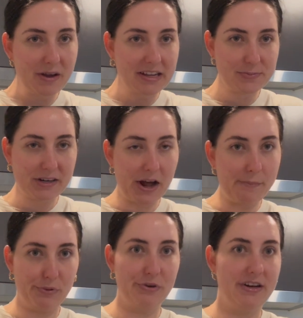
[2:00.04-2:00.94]
husband and I
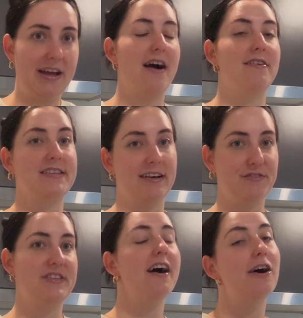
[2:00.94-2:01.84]
bought ourselves
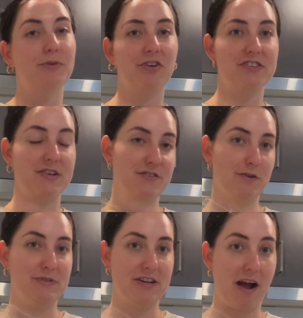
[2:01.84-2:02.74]
the almond croissants from
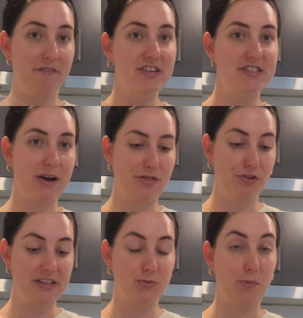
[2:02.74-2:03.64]
Zaraffa's, so I thought
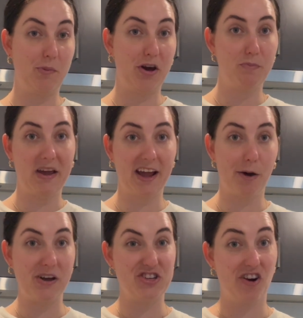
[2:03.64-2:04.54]
this would be worth picking up
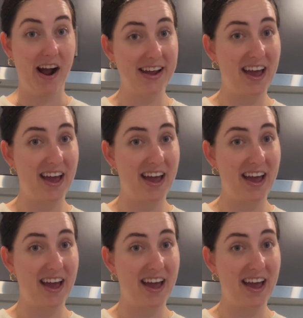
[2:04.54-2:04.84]
and trying.